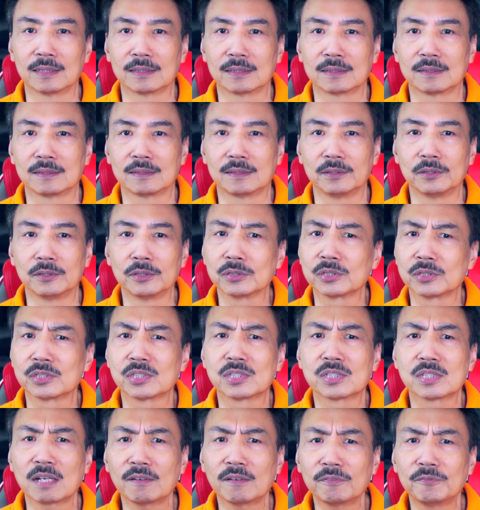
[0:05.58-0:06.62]
that there's
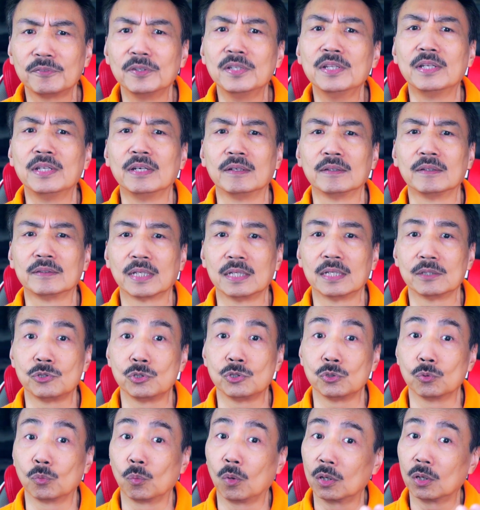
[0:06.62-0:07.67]
stuff in there
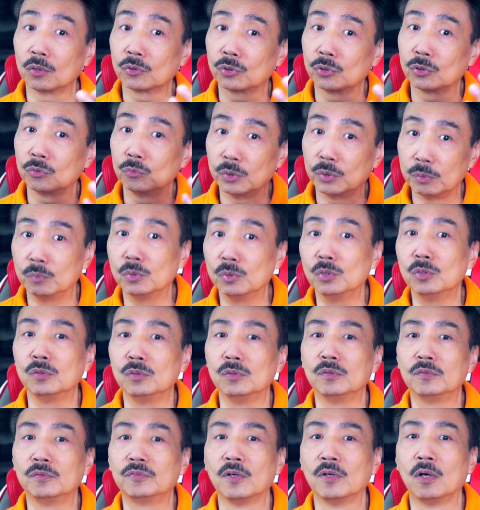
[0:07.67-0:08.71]
that you want to
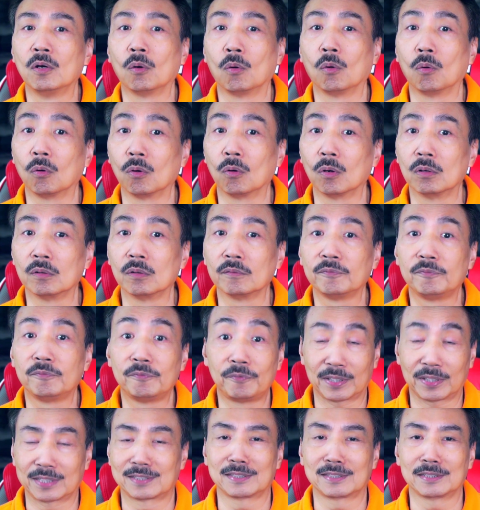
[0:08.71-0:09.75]
remove or
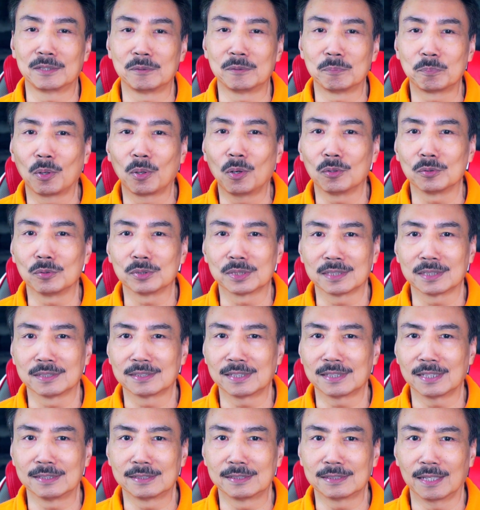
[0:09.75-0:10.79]
fix it in post,
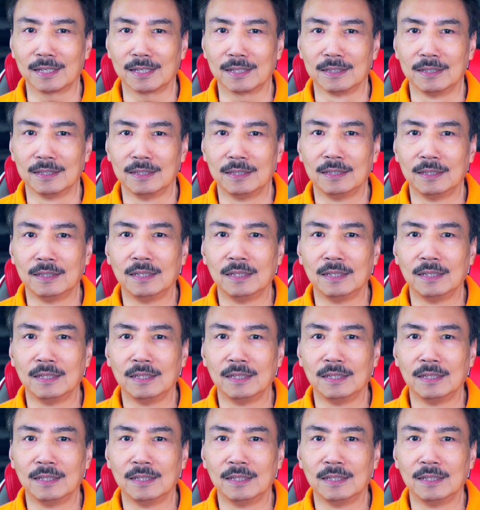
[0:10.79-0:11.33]
as they say?